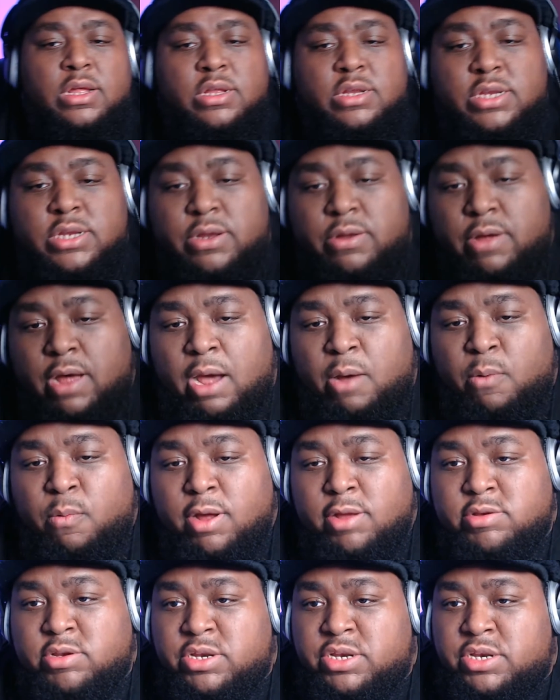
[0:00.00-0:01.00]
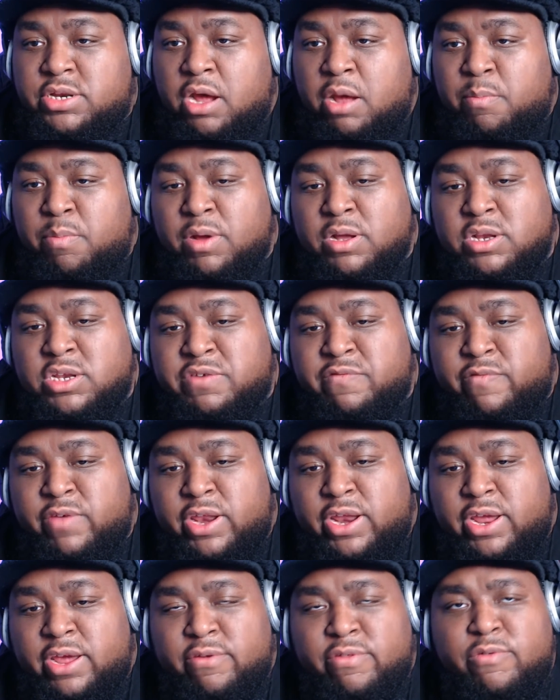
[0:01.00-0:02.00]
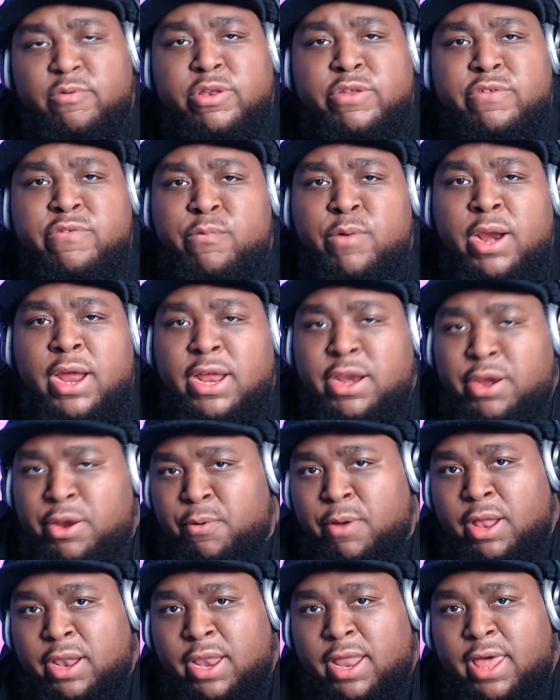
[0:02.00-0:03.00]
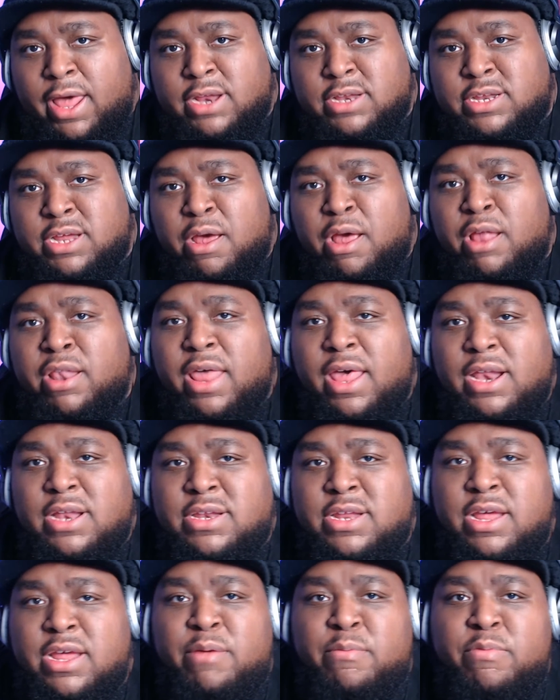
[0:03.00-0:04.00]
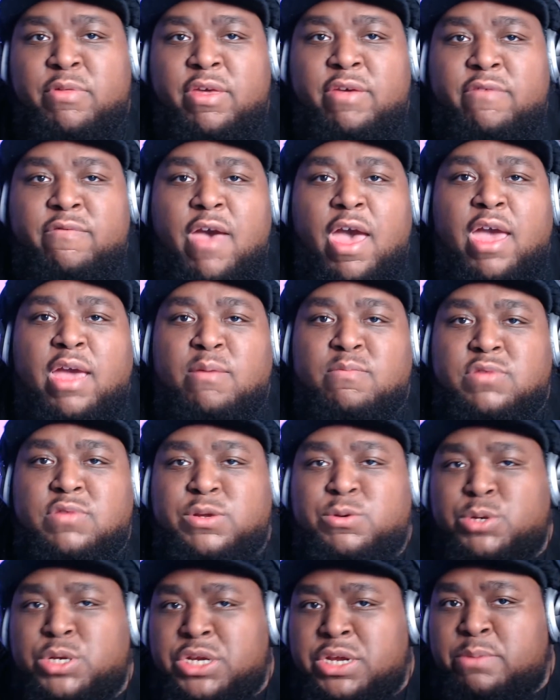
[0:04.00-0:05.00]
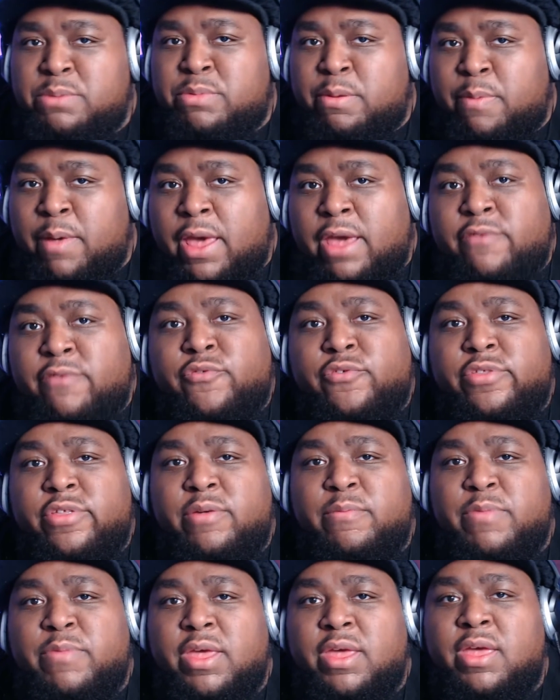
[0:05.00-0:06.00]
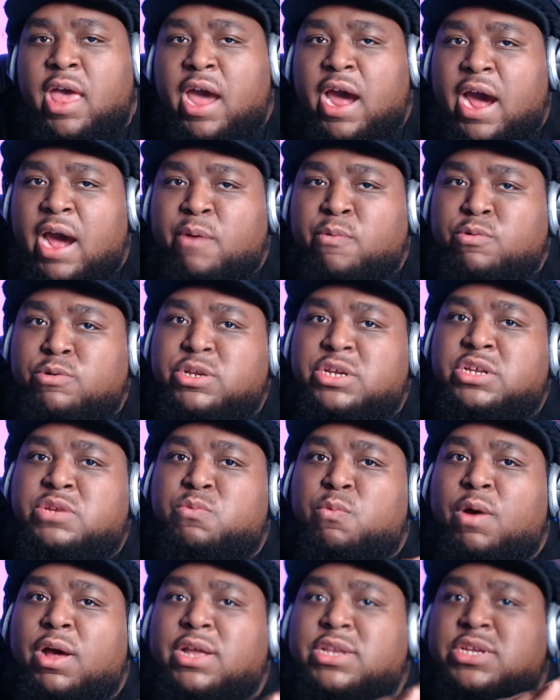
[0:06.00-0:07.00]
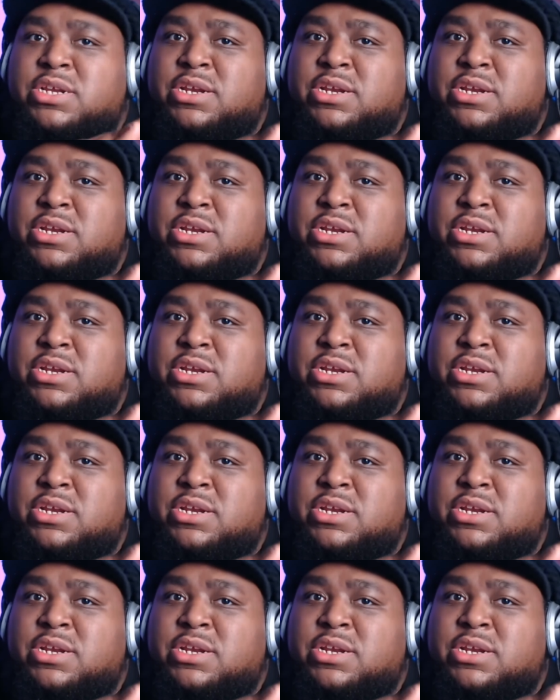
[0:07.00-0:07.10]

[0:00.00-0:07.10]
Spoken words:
So I watched a bunch of videos, which is what I do a lot of times. A lot of times if I am too cheap to pay for something, I will just watch an